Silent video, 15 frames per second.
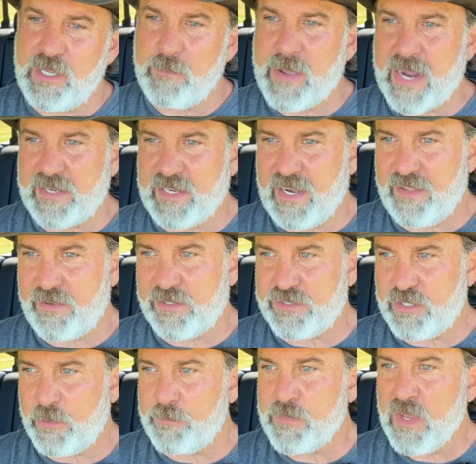it back together.
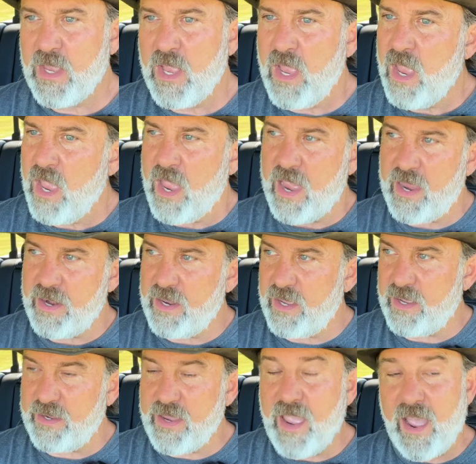So, and
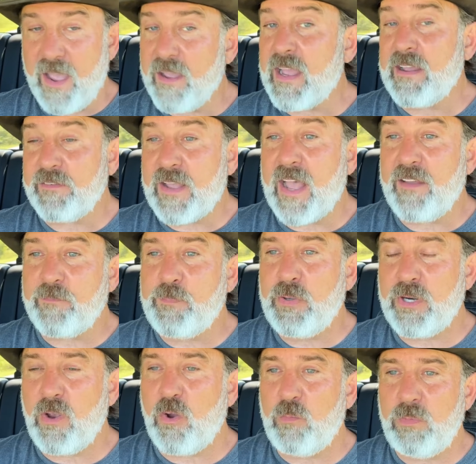yeah, I
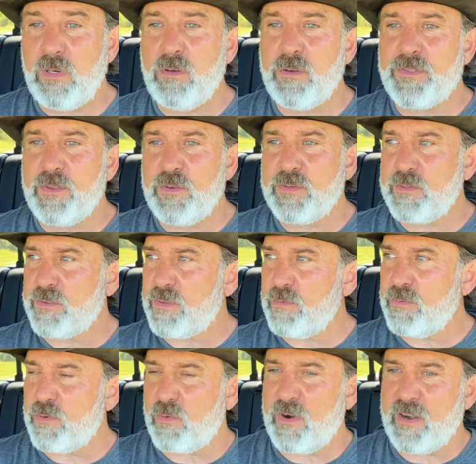put Old Blue through
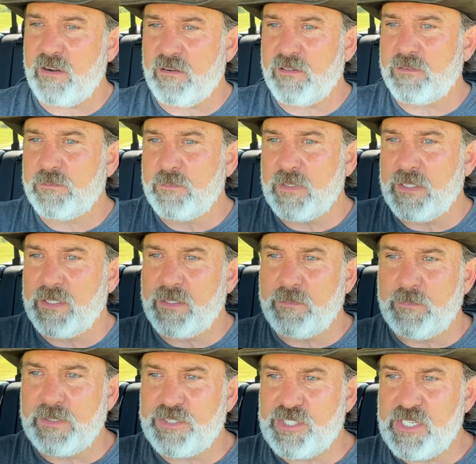the ringer,
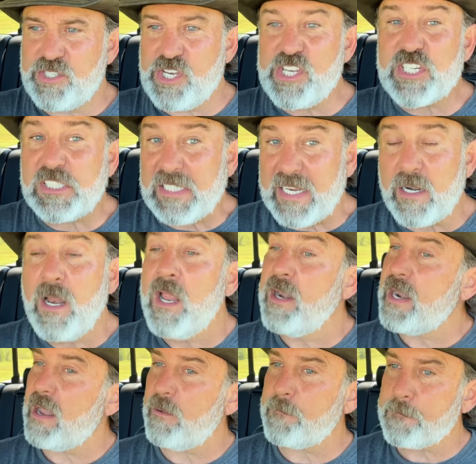but she's clear.
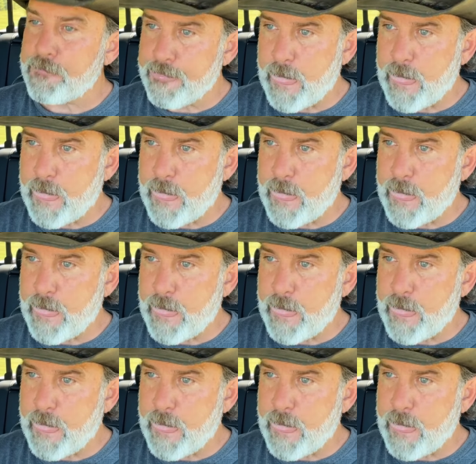Now,